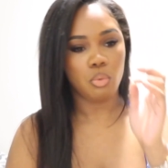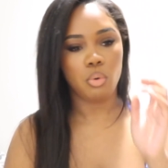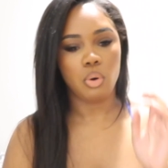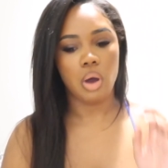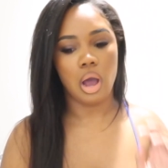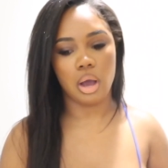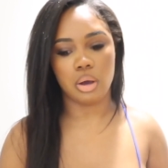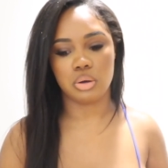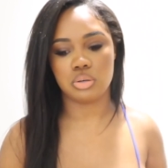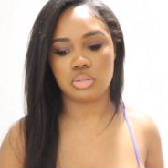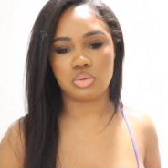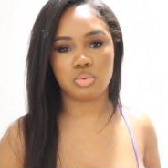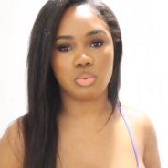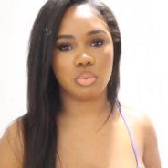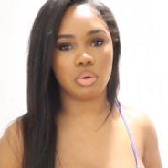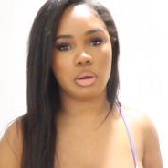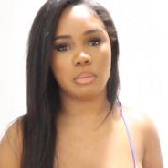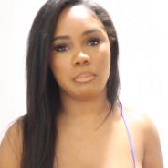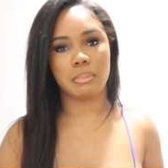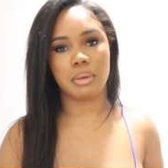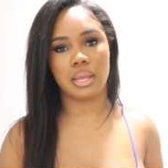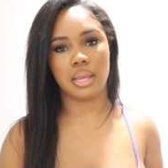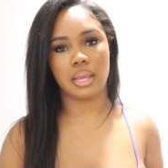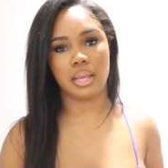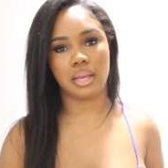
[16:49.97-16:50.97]

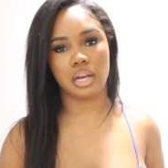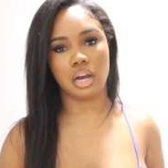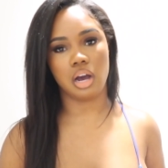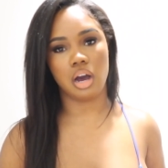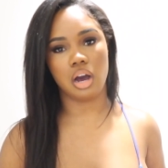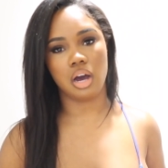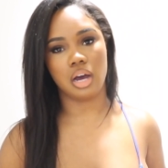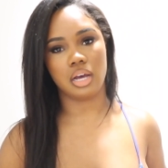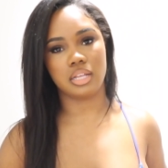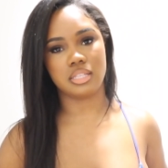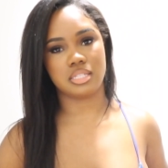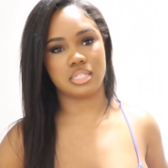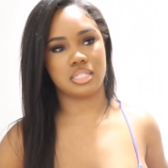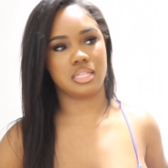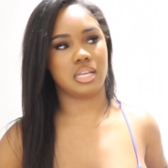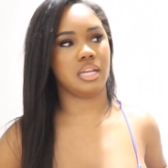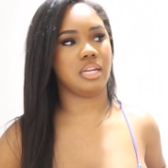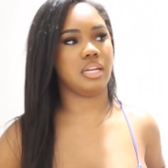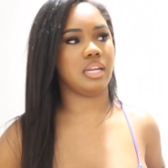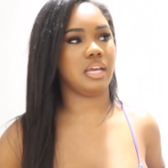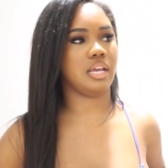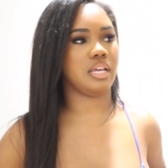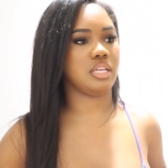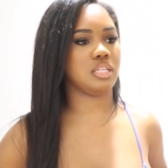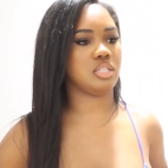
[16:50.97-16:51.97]
housewarming on
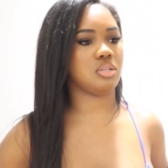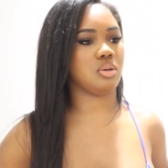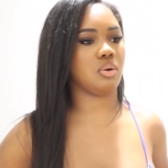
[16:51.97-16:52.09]
Sunday,